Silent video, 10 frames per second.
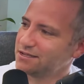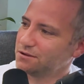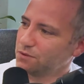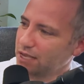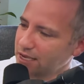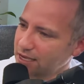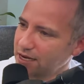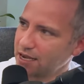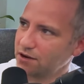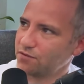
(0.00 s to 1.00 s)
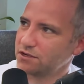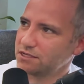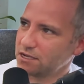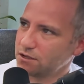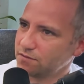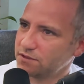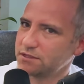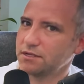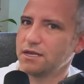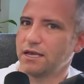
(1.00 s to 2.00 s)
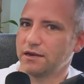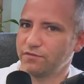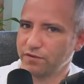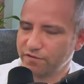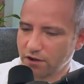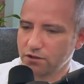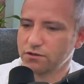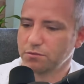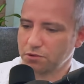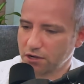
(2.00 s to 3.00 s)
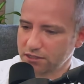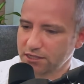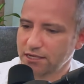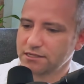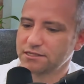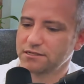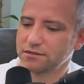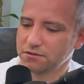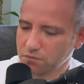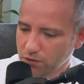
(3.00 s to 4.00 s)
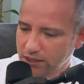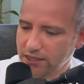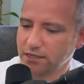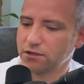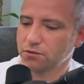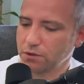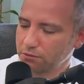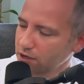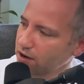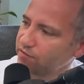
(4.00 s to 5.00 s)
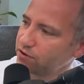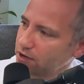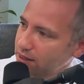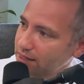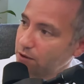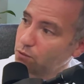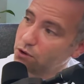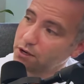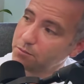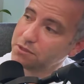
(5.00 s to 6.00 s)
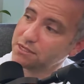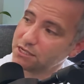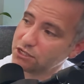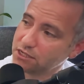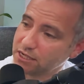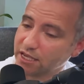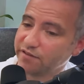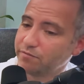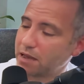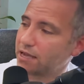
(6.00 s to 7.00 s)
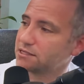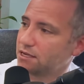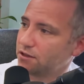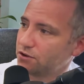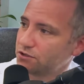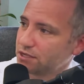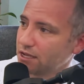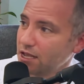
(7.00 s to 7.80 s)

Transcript: We can't right. get ahead of ourselves. And if we follow the process, we heal, we recover, and then we're in a position to give back to others.